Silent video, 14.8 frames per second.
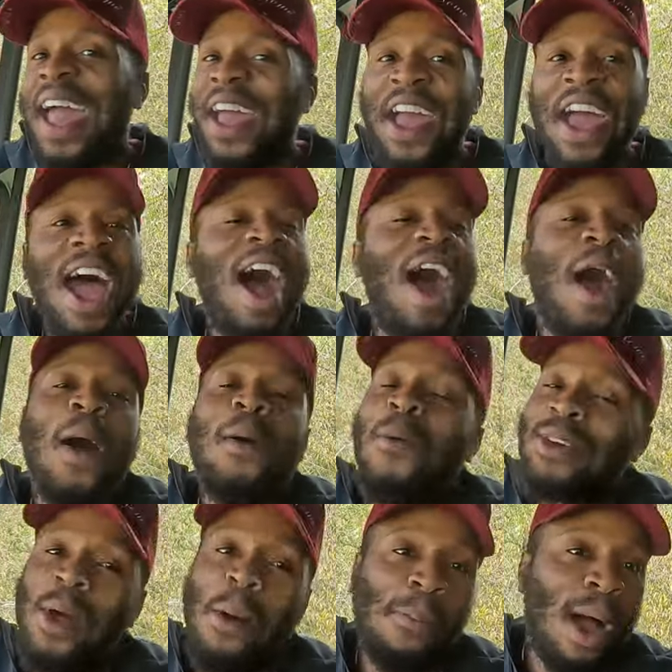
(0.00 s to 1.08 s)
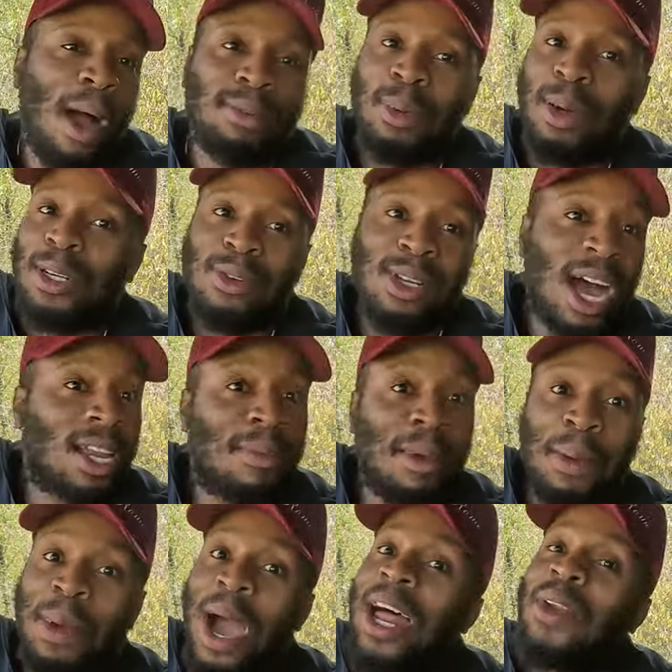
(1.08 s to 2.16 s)
hey, I don't want no problems about no dollar,
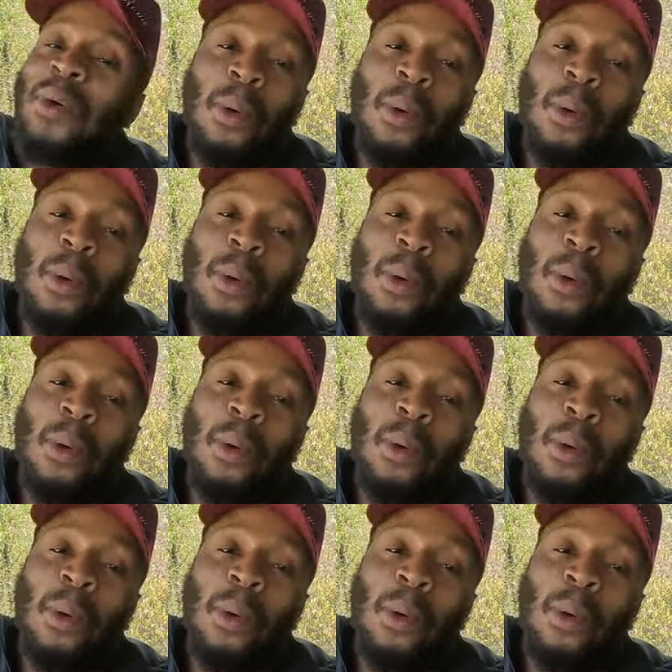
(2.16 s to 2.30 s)
baby. I